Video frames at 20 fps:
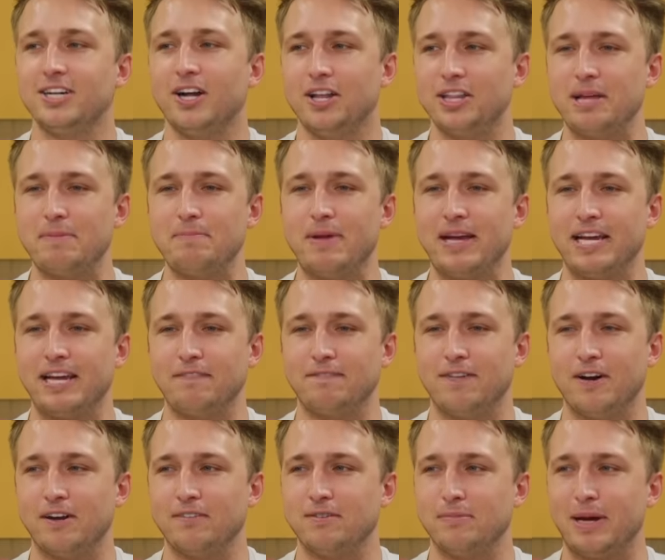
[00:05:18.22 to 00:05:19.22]
and all them making
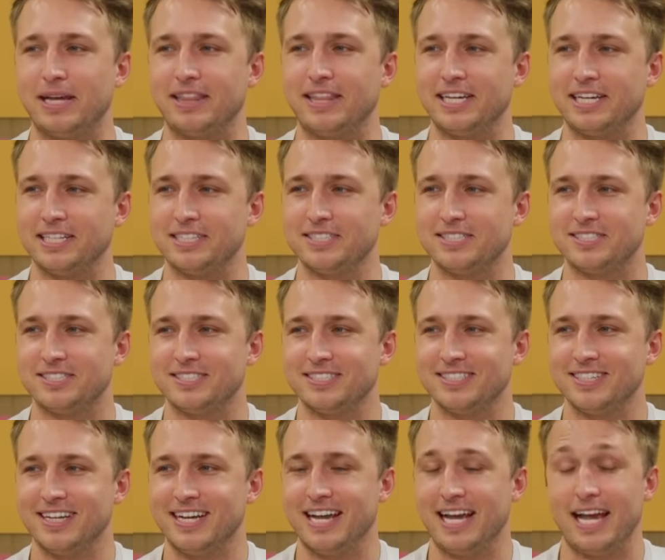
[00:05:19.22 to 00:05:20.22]
fun of him, I think is,
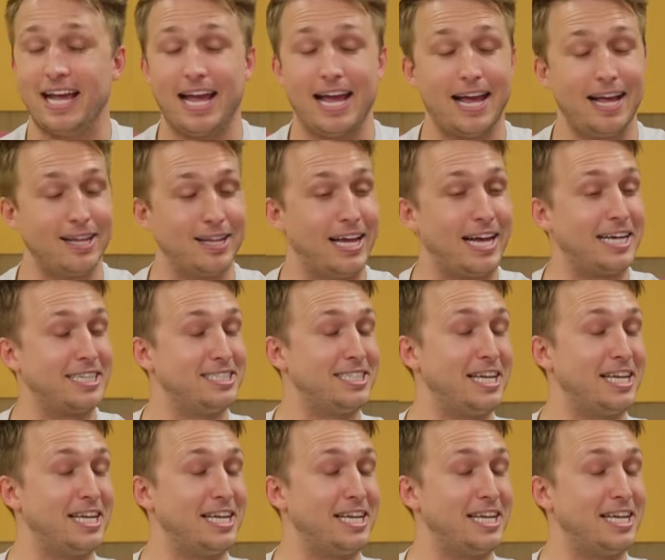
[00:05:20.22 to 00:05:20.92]
like I